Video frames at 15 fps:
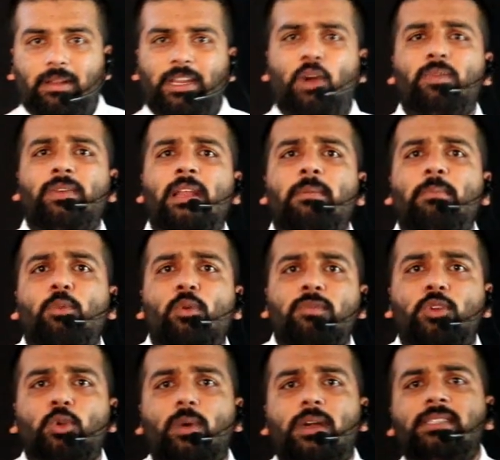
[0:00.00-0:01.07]
Now we'll move
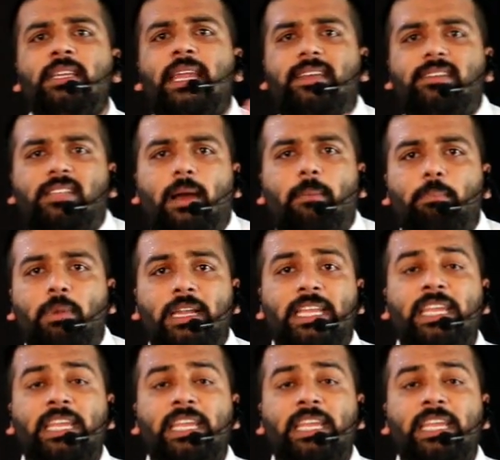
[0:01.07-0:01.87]
towards an example.